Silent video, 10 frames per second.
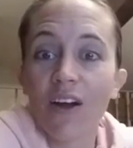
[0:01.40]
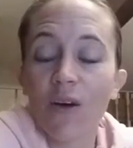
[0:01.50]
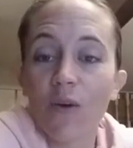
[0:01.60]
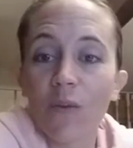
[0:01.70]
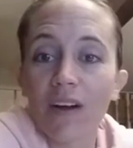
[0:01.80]

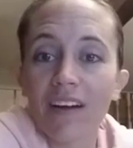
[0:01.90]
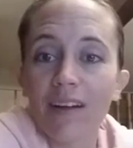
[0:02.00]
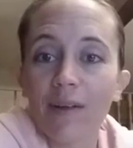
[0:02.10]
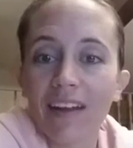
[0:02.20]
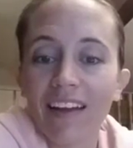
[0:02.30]

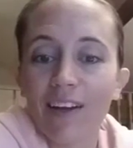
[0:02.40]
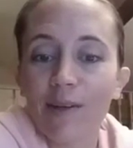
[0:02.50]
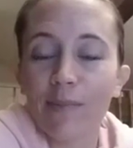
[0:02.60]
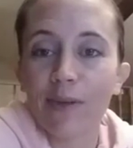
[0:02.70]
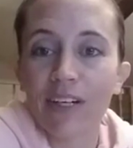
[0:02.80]
Well, good
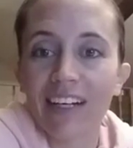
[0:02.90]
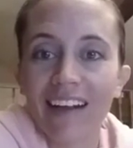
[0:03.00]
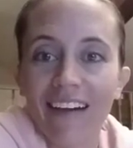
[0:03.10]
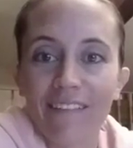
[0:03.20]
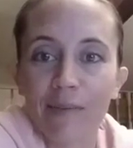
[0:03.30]
morning,
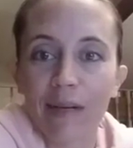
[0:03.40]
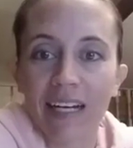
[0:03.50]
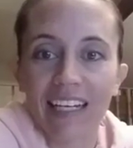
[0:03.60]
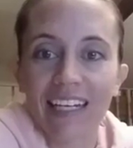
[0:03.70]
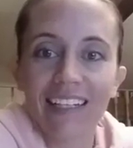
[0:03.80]

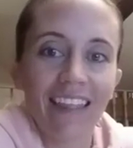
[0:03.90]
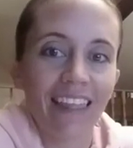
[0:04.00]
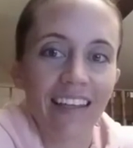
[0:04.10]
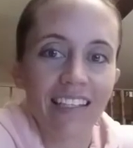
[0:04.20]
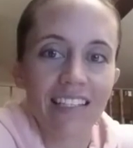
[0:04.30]
everybody.
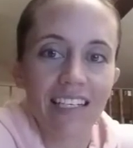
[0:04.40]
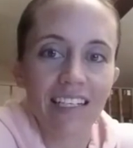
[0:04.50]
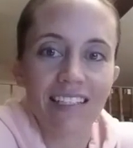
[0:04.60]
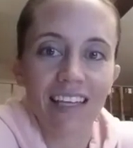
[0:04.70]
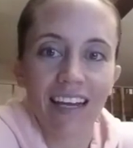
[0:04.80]
This
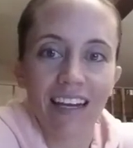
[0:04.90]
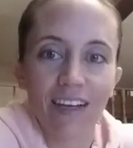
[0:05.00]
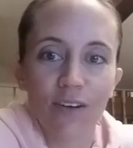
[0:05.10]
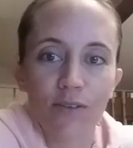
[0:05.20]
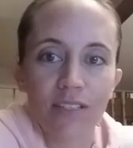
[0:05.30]
is Katy
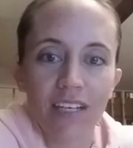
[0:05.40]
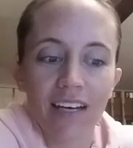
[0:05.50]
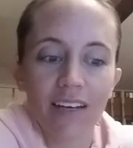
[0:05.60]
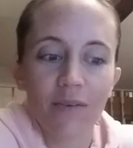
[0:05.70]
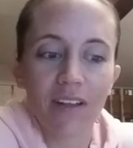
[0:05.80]

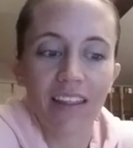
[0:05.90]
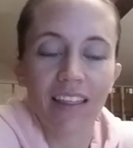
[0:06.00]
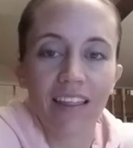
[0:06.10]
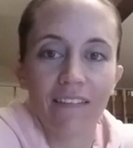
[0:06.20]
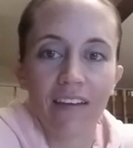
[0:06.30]
Acosta with
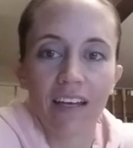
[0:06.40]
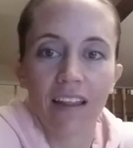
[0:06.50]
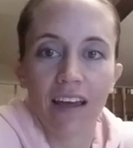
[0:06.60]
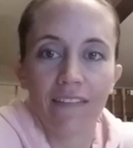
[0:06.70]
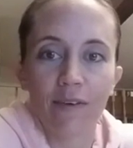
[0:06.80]
Living
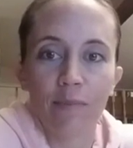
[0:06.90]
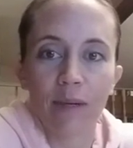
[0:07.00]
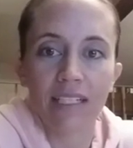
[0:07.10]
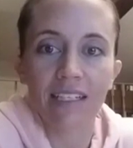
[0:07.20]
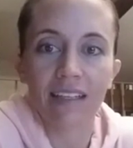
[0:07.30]
Life
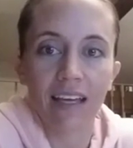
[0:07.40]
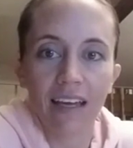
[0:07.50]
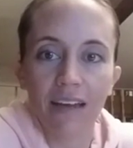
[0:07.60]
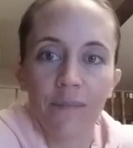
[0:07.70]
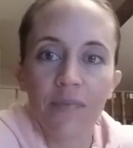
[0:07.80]

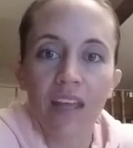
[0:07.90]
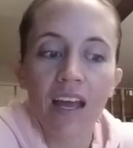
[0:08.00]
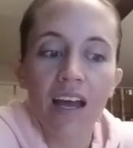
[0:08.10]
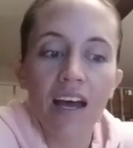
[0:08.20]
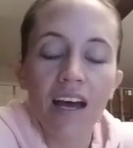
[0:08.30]
Abundantly.
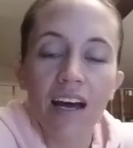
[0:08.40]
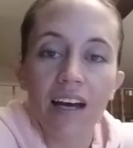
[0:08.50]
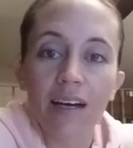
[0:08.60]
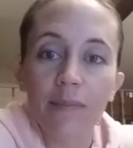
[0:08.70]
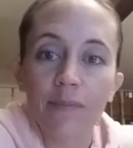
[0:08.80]

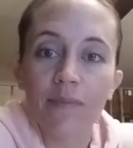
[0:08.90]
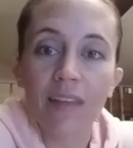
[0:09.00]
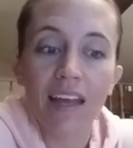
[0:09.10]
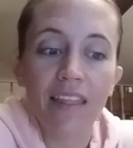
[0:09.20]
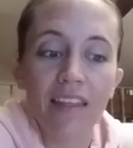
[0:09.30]
Um,
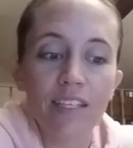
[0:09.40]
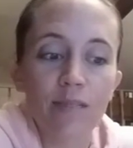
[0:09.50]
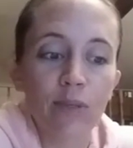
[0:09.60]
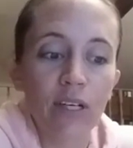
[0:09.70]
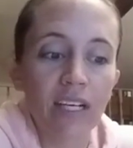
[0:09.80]
this
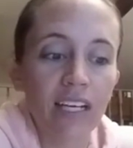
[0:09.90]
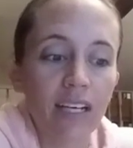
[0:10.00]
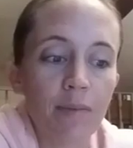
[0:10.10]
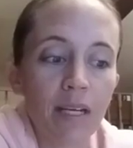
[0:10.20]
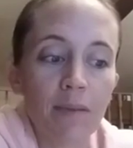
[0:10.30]
morning, I'm
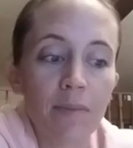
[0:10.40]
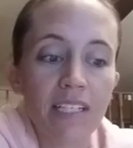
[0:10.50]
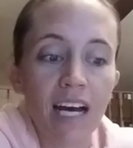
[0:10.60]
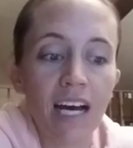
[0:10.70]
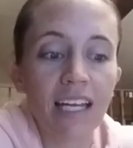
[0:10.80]
going to be
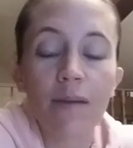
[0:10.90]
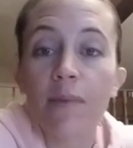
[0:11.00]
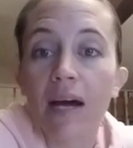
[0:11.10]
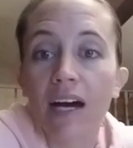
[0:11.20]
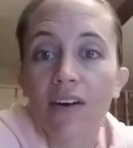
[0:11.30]
talking
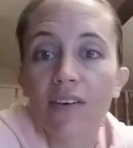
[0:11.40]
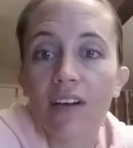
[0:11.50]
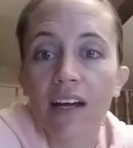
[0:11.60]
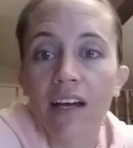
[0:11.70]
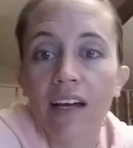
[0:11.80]
about,
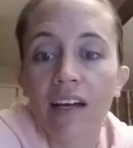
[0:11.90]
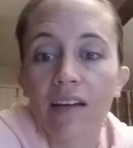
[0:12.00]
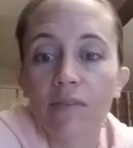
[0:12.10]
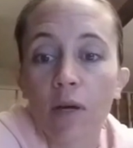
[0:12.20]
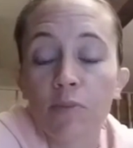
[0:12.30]
uh,
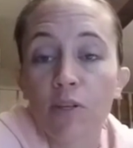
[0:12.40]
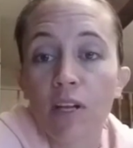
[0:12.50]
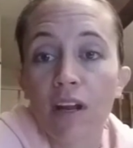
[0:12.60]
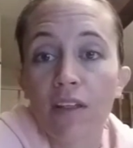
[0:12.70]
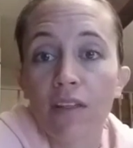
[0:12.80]
I'm doing
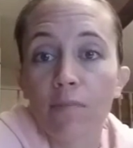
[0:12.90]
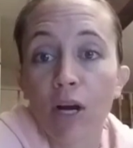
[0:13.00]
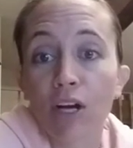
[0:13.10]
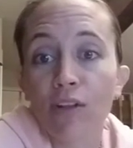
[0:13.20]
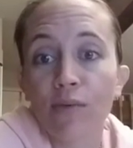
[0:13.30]
a
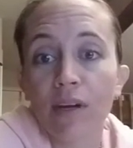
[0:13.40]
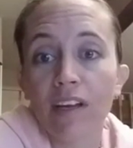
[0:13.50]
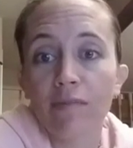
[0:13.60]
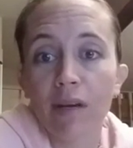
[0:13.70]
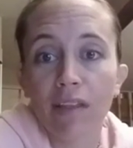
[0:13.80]
part three of
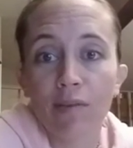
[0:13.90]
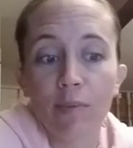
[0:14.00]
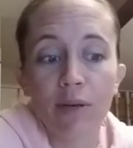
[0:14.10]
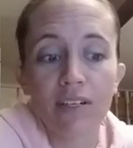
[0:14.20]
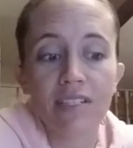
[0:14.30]
my three
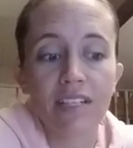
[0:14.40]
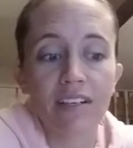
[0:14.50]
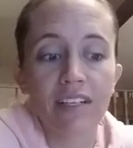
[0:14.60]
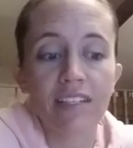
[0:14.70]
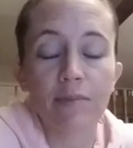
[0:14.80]
part
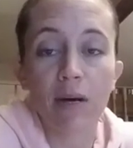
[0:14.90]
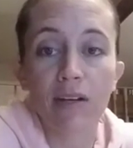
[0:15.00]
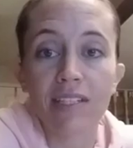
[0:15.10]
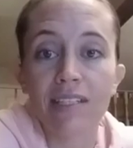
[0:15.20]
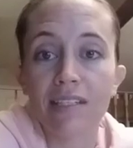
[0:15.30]
series about
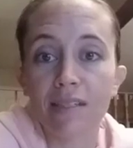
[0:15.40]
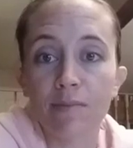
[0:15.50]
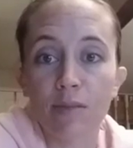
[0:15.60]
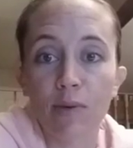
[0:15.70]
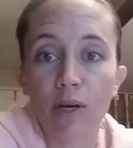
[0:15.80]
systems
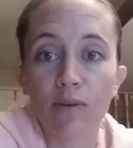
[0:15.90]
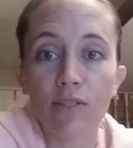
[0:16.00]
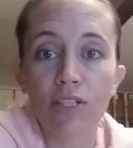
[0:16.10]
approach.